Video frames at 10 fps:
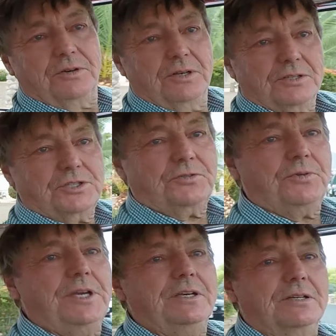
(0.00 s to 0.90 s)

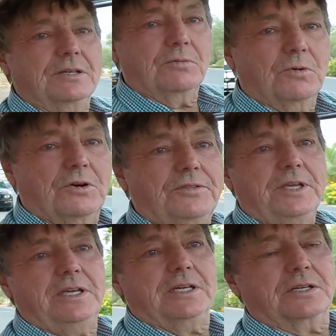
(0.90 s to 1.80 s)
street
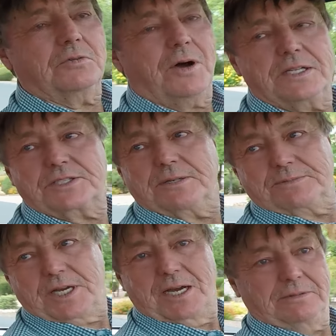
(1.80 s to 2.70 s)
worthy in quite some
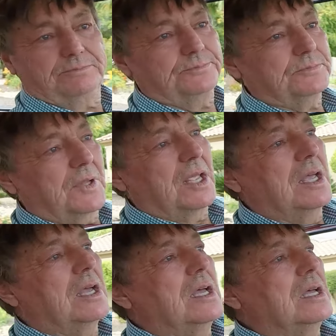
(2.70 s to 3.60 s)
time.
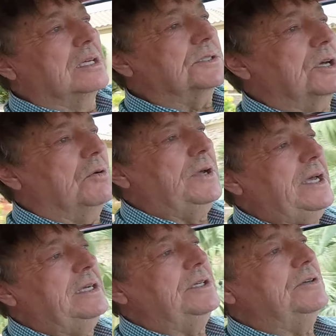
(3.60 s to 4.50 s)
So we
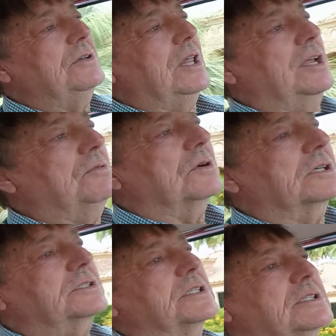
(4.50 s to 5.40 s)
had to do a lot of
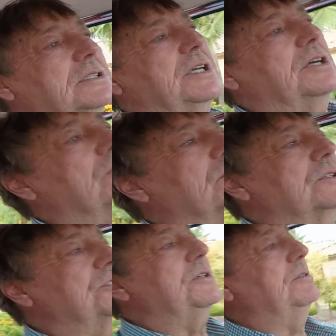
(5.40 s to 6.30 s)
work to get her where
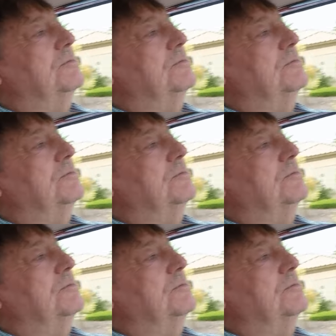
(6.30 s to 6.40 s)
she